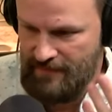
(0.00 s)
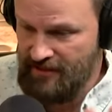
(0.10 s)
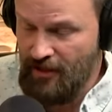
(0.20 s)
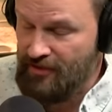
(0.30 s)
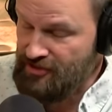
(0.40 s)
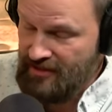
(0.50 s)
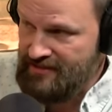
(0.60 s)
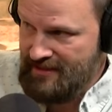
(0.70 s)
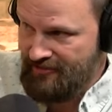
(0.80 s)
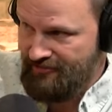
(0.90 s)
It, no, it's just because
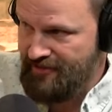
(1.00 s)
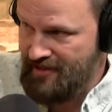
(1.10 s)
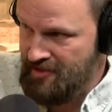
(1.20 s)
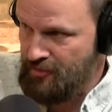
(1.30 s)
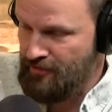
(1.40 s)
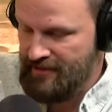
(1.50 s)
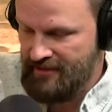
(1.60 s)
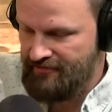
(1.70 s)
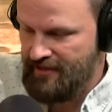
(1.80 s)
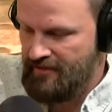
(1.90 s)
it didn't fit in the movie,
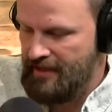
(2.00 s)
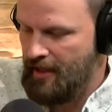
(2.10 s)
didn't fit on the